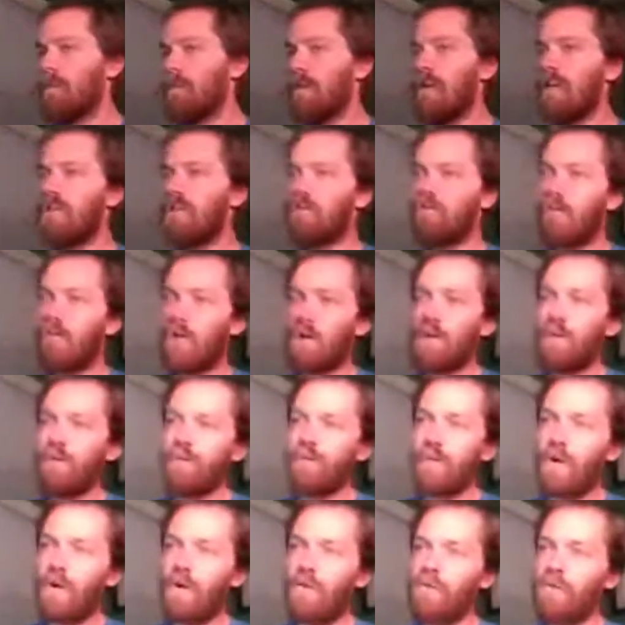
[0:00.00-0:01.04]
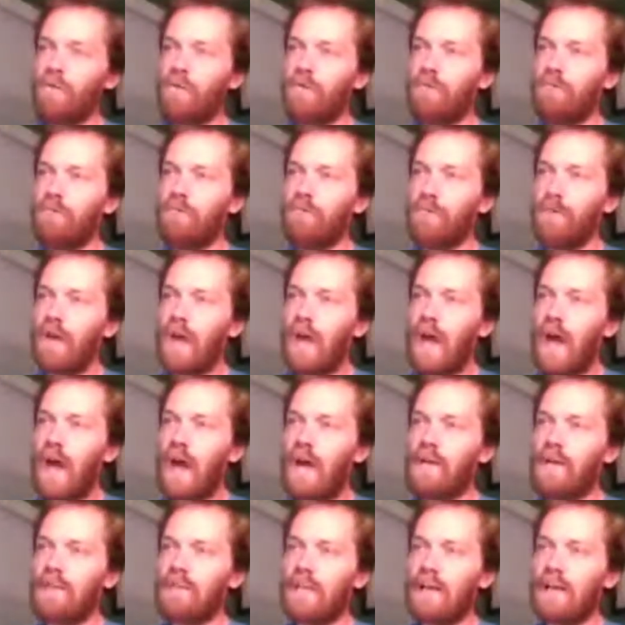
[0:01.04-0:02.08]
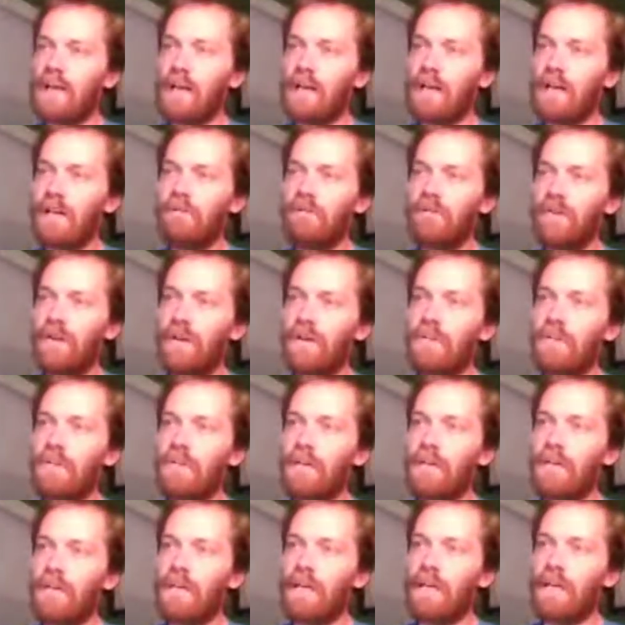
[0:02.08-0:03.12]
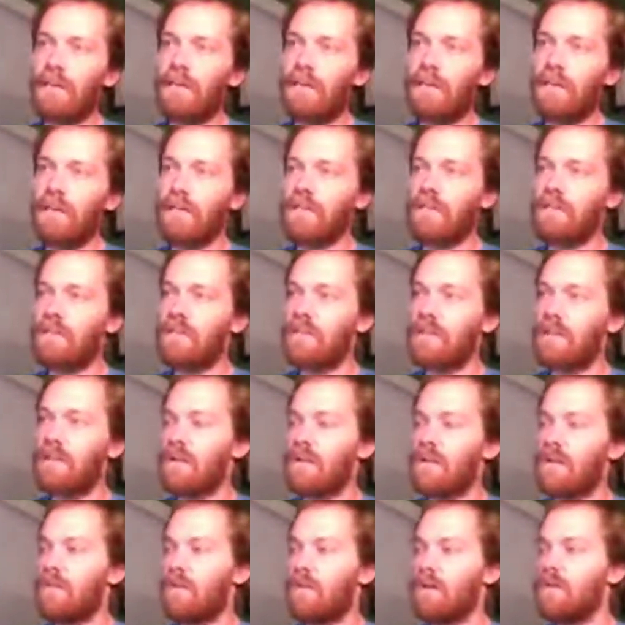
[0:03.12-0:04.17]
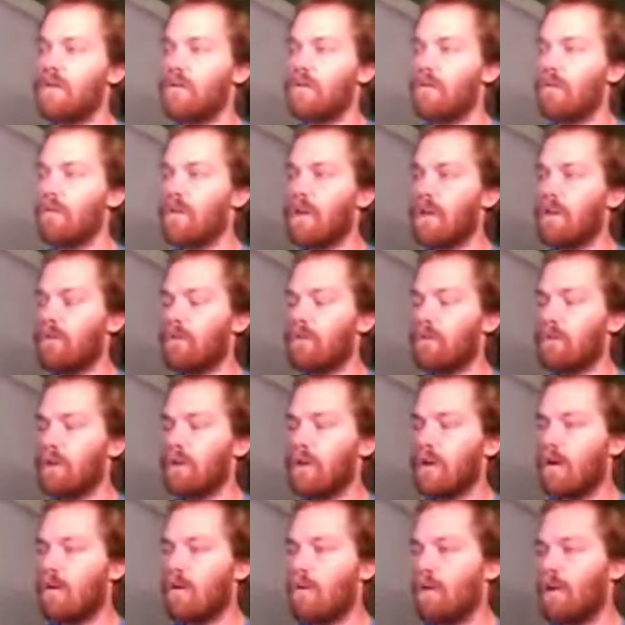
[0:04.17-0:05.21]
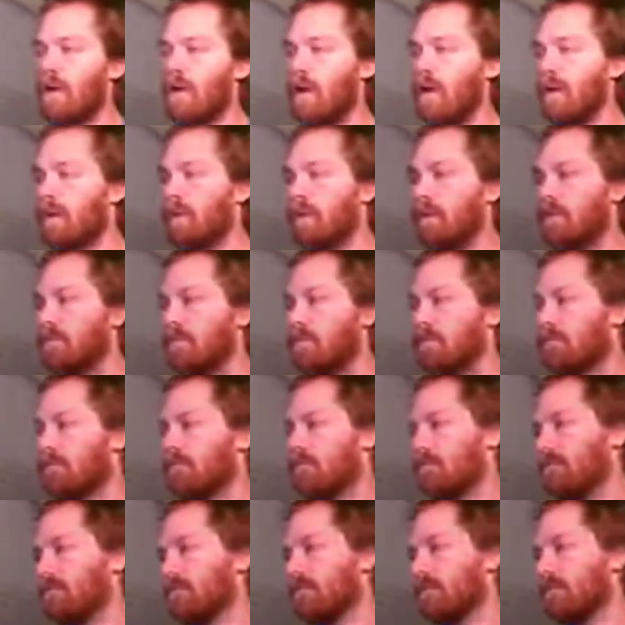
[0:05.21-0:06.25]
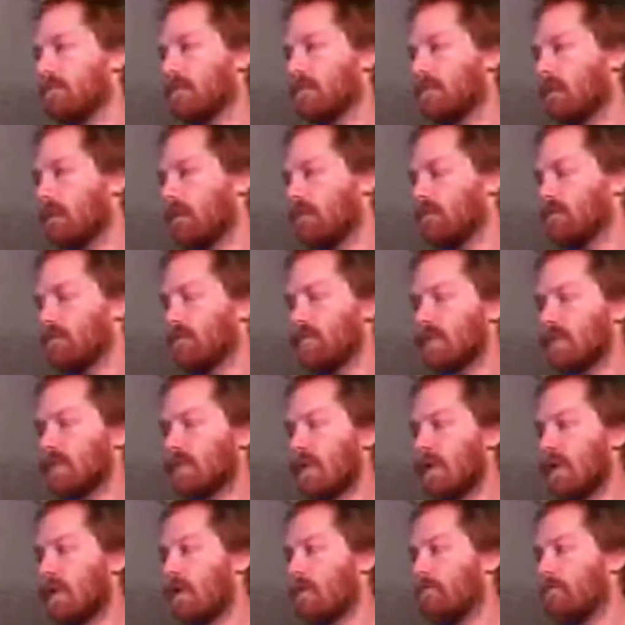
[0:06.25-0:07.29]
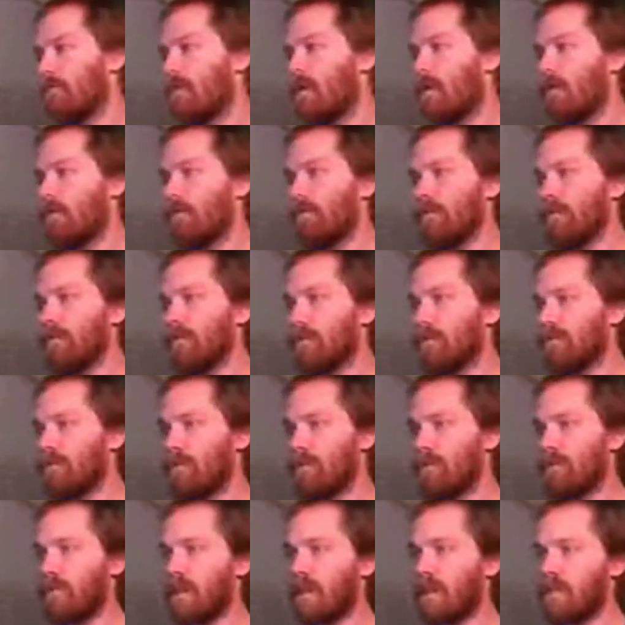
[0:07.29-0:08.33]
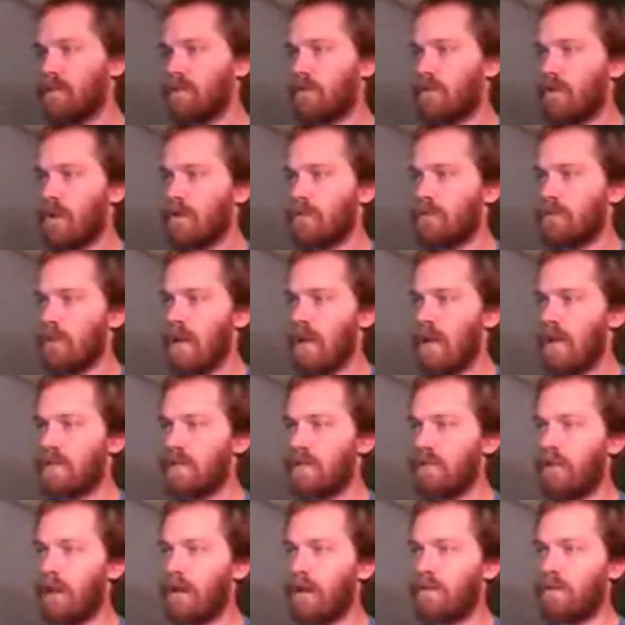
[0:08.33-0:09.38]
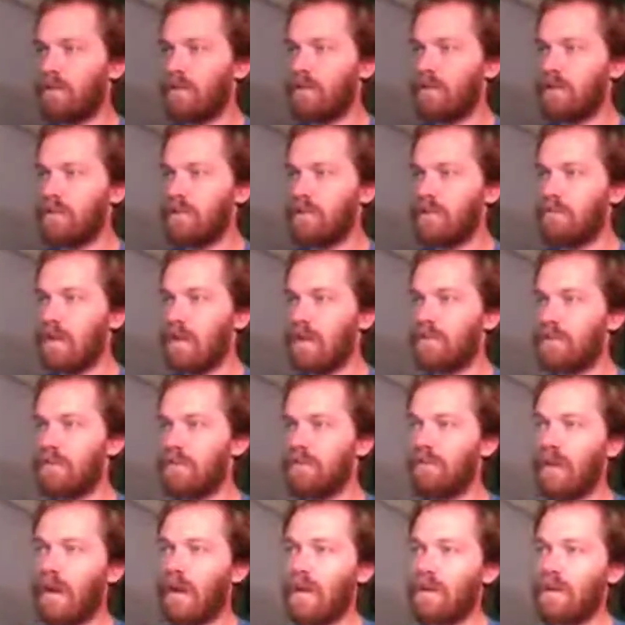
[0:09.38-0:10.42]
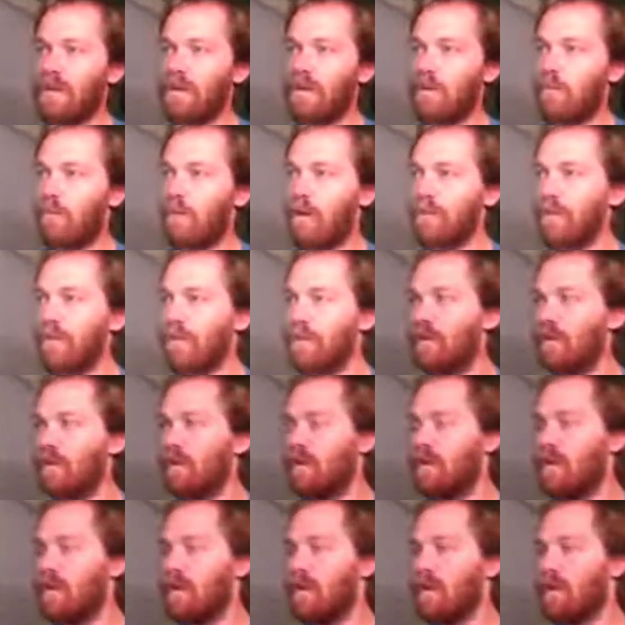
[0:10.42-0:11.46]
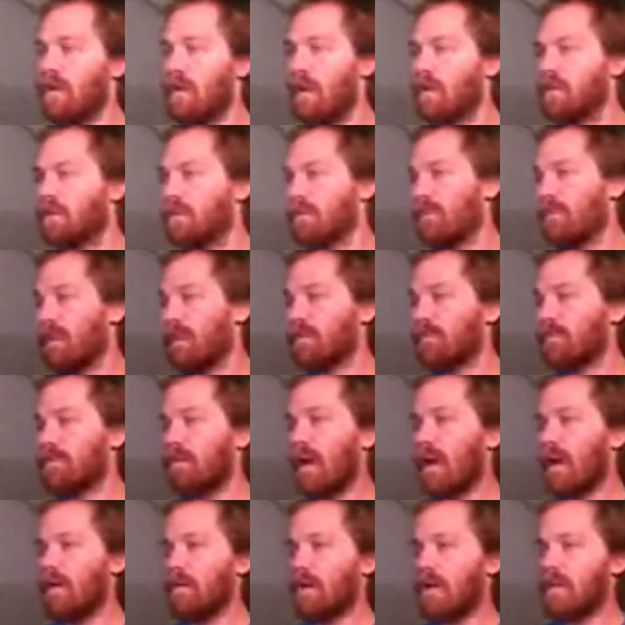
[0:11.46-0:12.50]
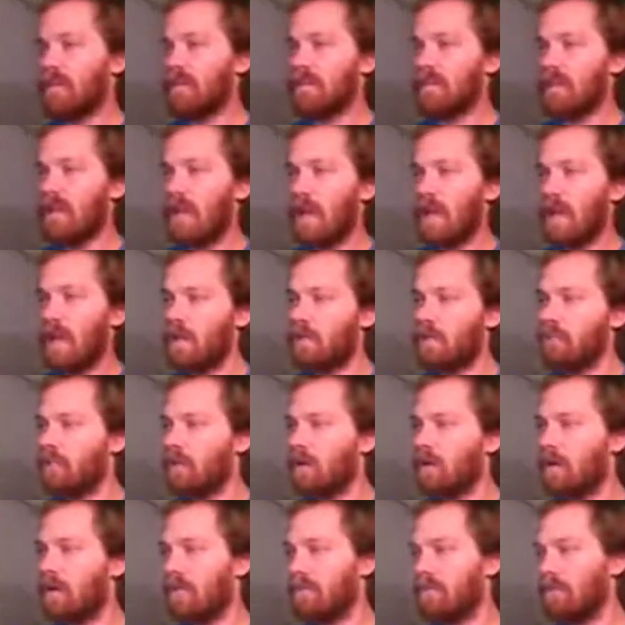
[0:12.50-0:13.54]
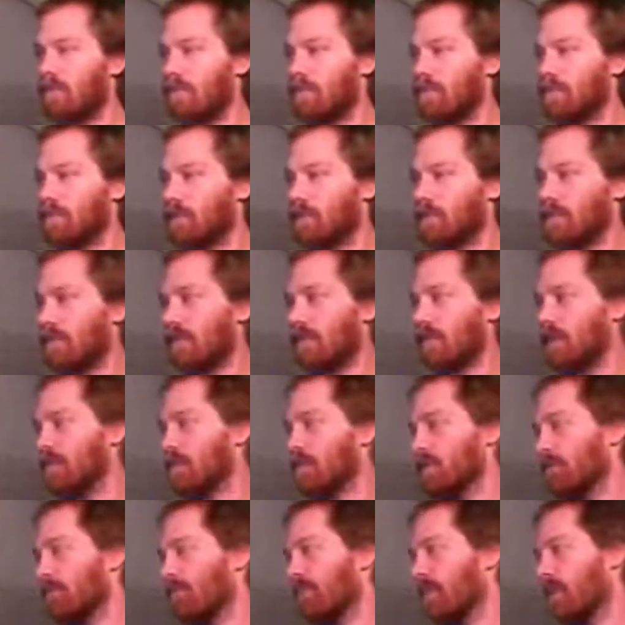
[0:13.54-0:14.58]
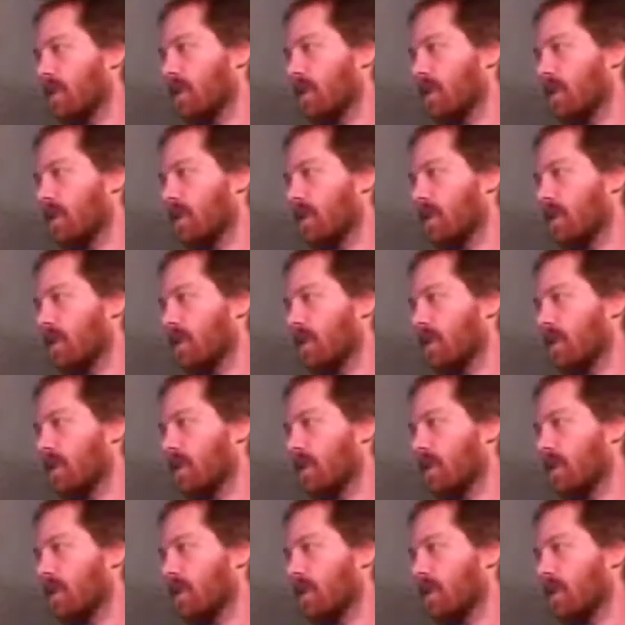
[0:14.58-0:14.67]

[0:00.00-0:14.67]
Each one of those has like a config screen like this that you'll be able to go in and set up all the different things. So here's my SFX. You can specify what the SFX file gets named, all of those sorts of things.